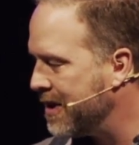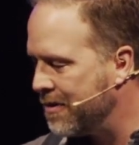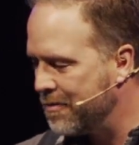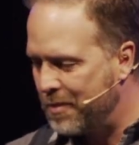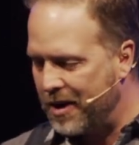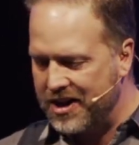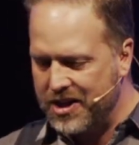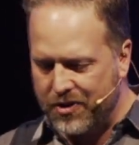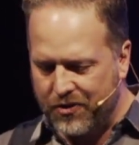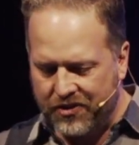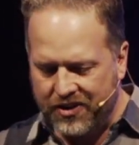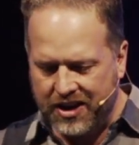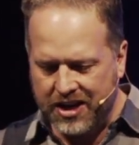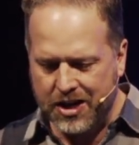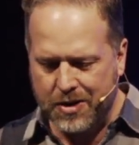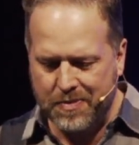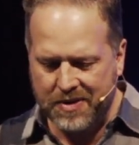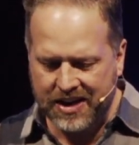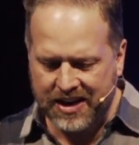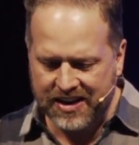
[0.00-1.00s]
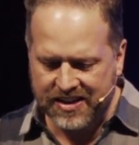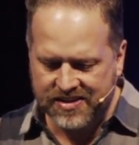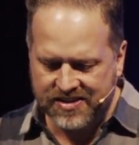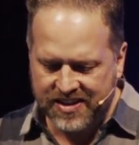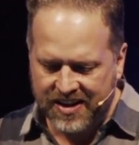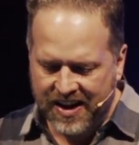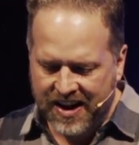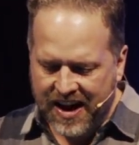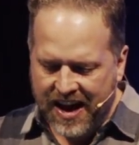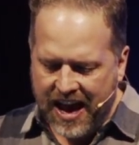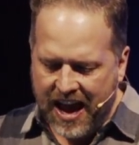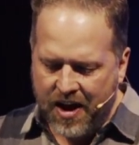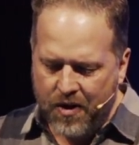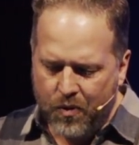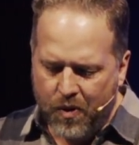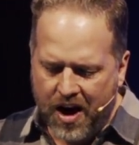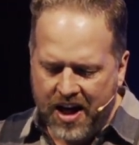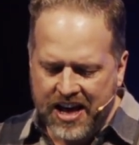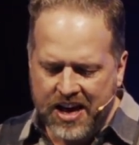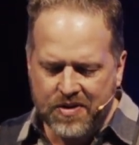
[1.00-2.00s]
by the Vietnamese. And
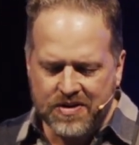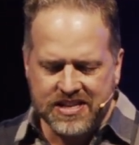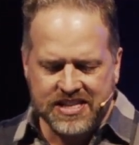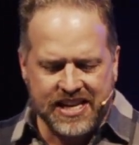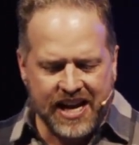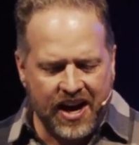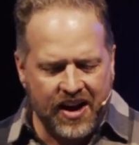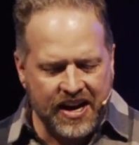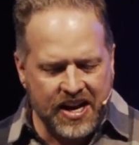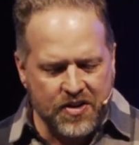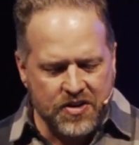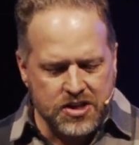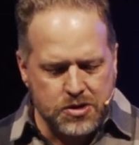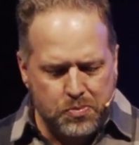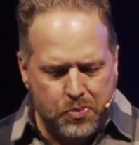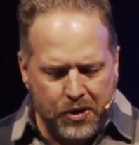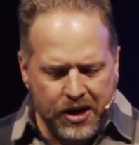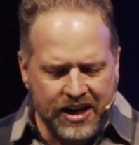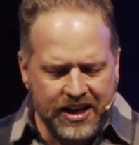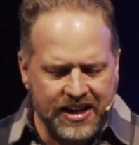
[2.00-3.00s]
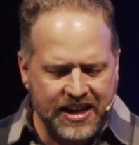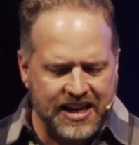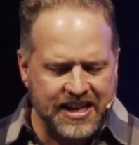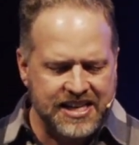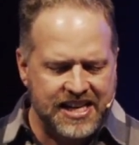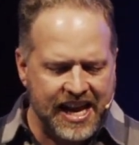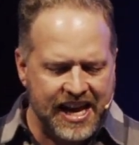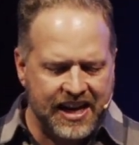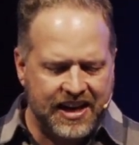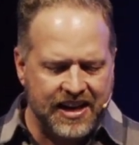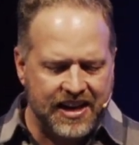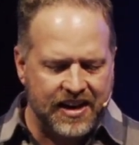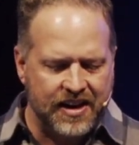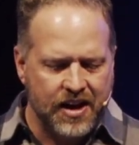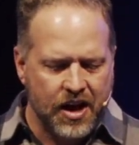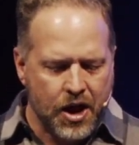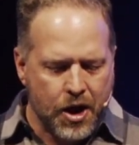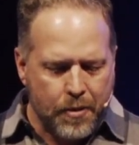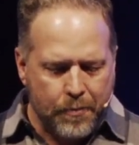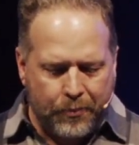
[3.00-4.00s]
while he was there, he was beaten and taken
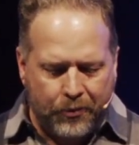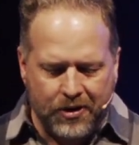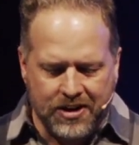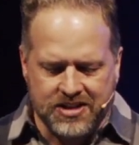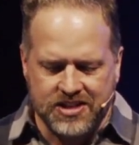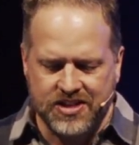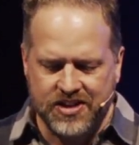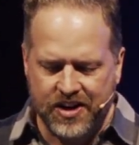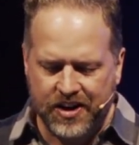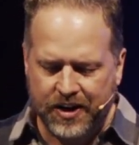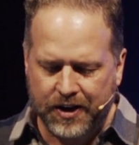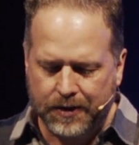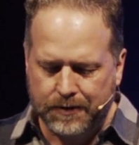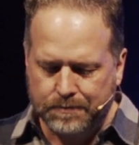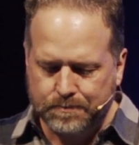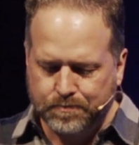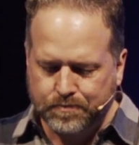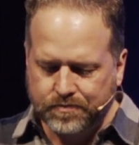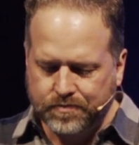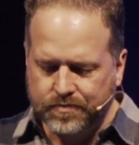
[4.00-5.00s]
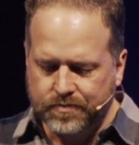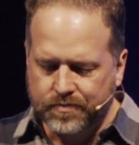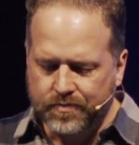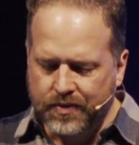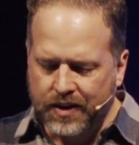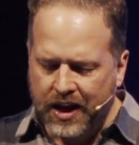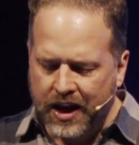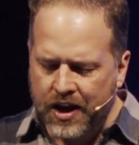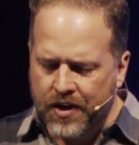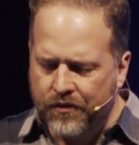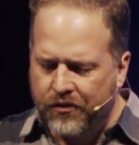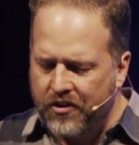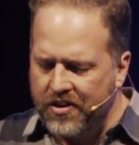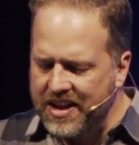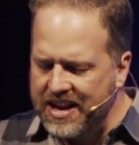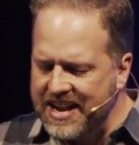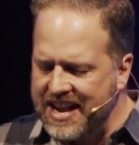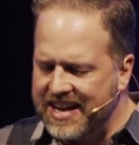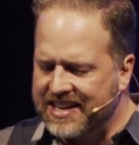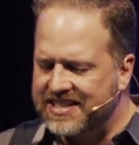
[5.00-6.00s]
prisoner. And for the
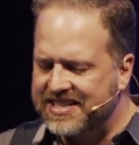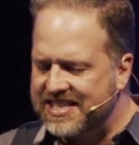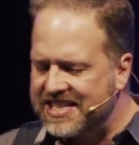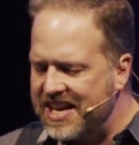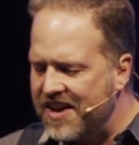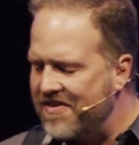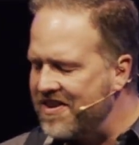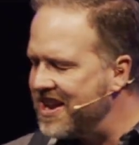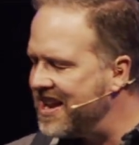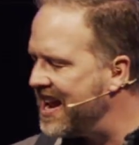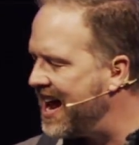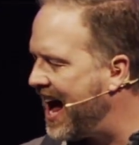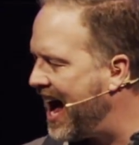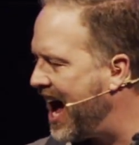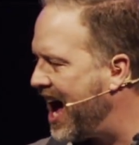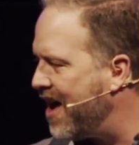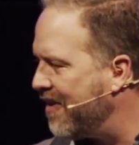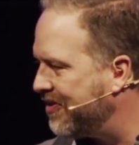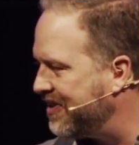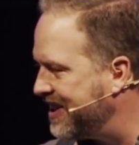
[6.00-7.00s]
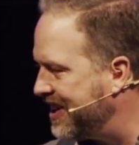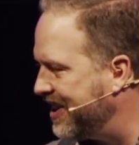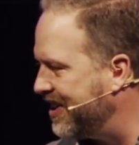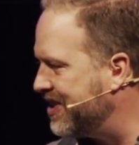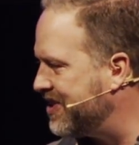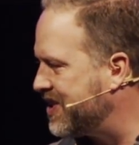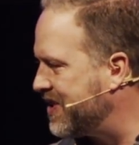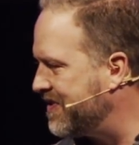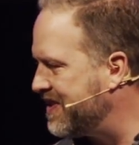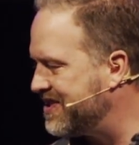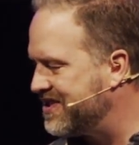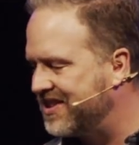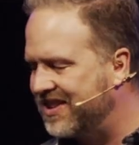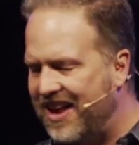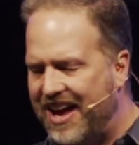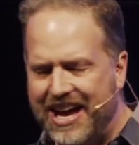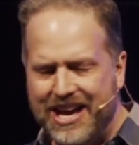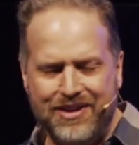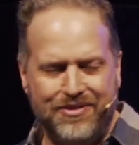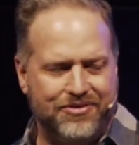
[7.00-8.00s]
next 7.5 years of his
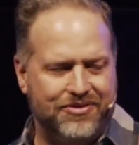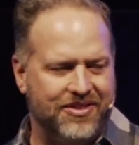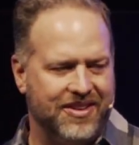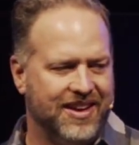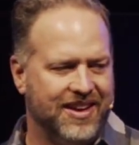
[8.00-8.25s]
life,